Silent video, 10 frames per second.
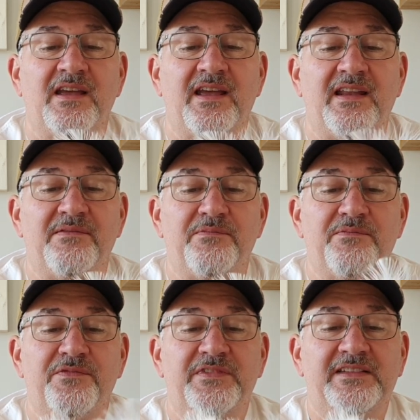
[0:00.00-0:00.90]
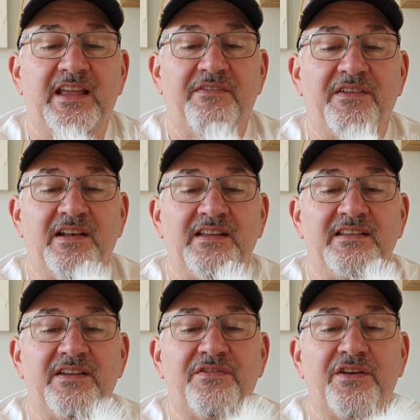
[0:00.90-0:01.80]
and definitely
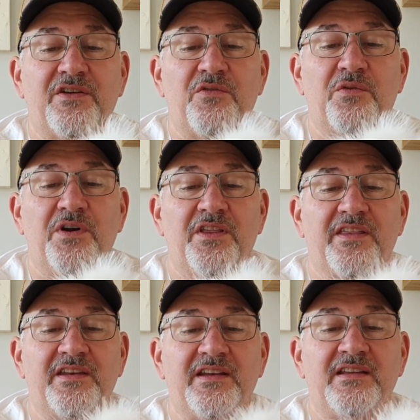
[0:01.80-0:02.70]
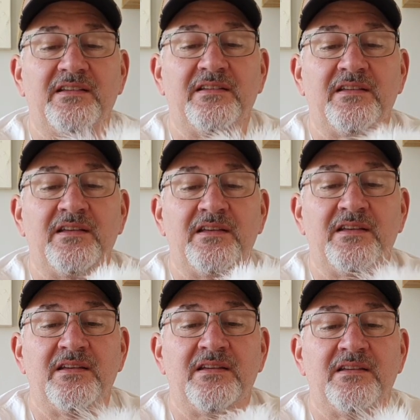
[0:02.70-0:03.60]
different quality.
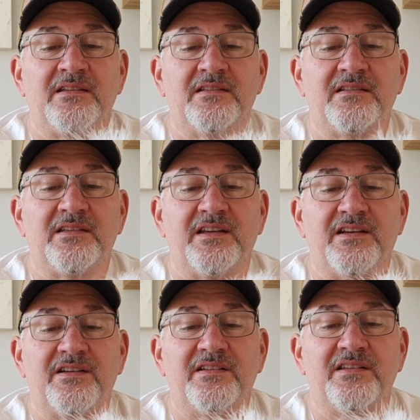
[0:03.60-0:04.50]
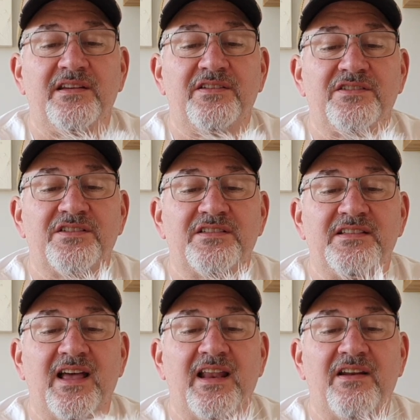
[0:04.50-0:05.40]
They're just
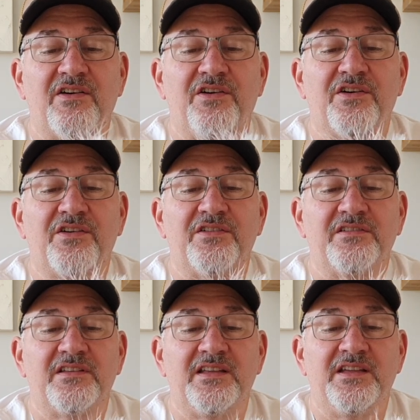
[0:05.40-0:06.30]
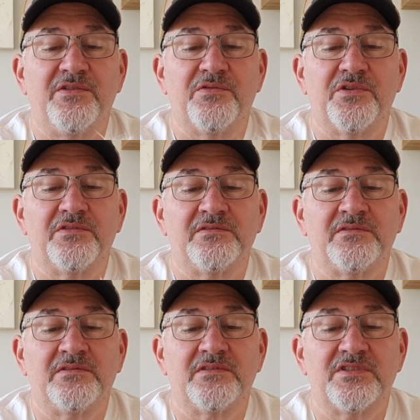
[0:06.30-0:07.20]
not all equal.
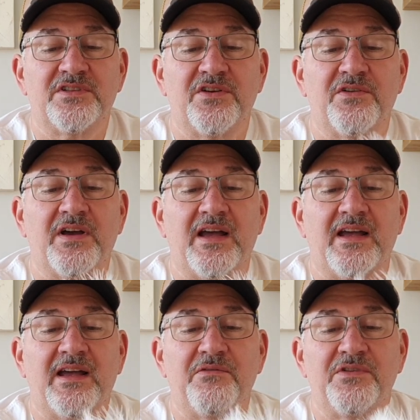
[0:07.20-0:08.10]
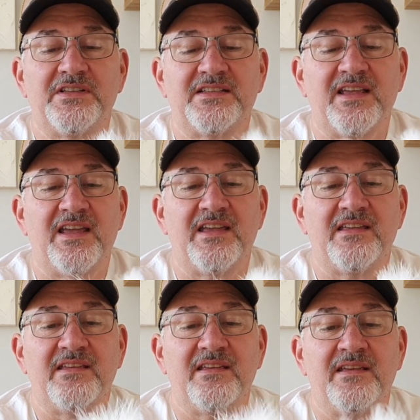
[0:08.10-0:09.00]
So I would
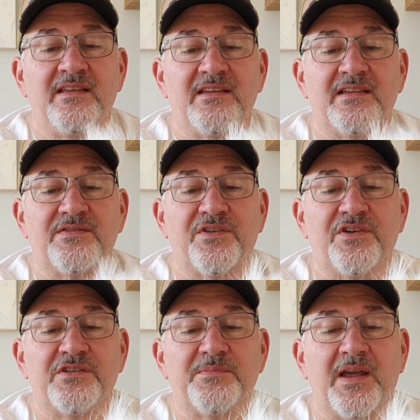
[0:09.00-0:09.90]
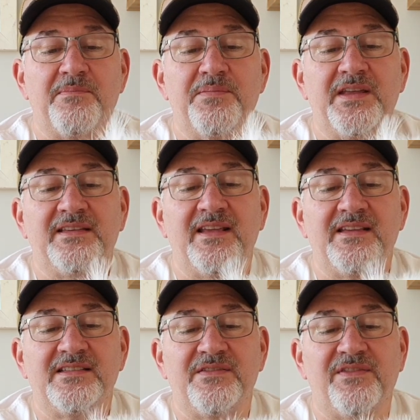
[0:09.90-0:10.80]
say, as far as my big
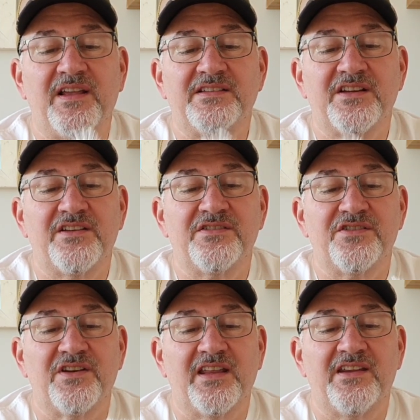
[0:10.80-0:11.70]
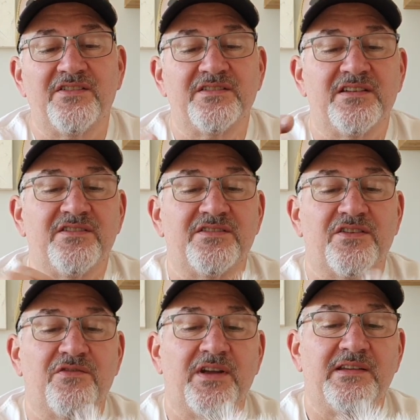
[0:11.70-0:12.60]
tasty flies are concerned, like here's a
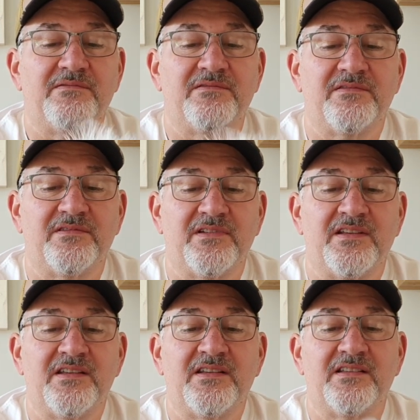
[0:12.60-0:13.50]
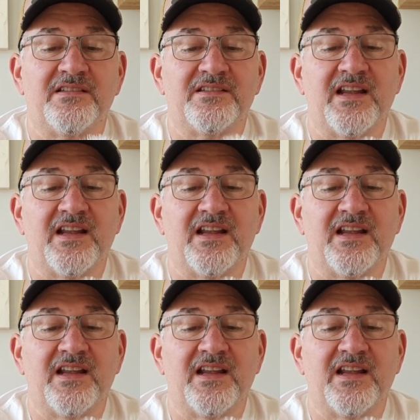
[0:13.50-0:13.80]
quite, it's